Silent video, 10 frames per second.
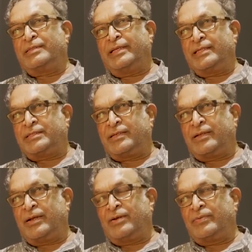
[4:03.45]
youngster,
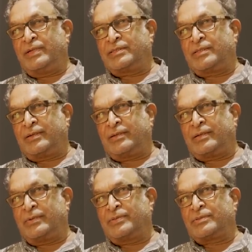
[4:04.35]
I always
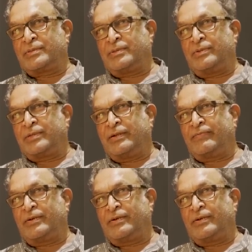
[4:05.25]
thought I was looking